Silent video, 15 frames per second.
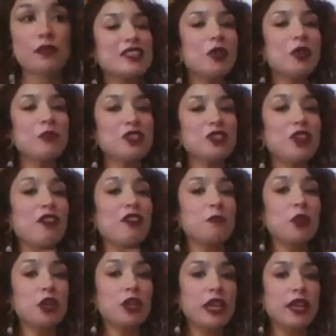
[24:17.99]
It's almost
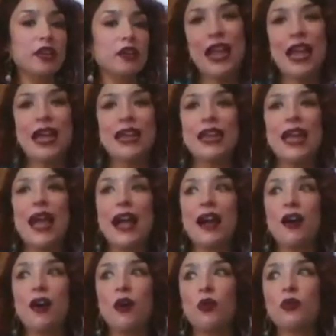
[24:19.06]
off putting, and
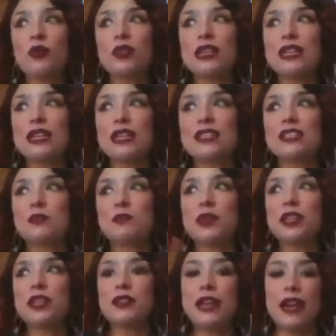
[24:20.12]
how it's
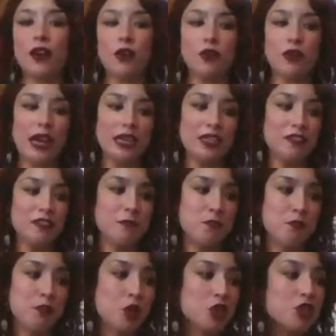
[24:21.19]
been now kind of
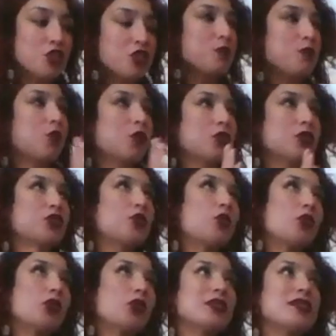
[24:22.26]
pushed more
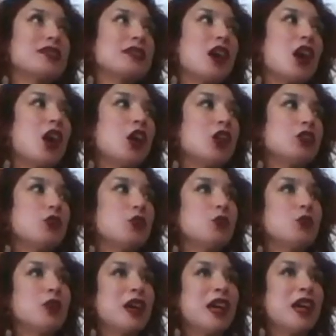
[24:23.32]
towards the
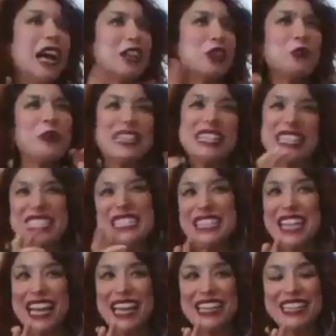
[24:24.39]
Halloween Halloweeny
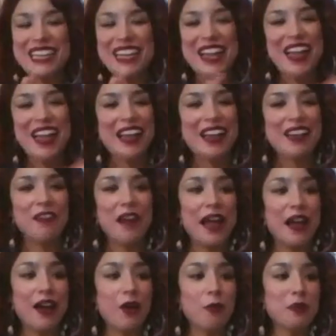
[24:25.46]
side of
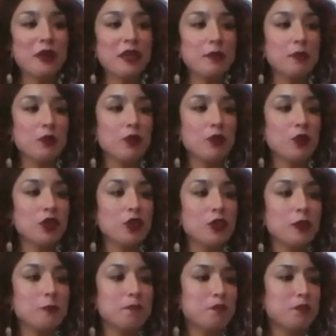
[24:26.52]
how people
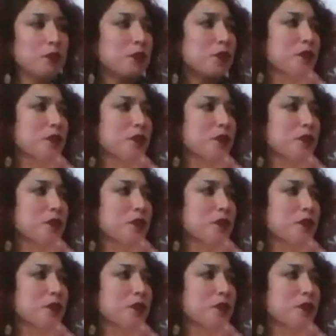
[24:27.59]
will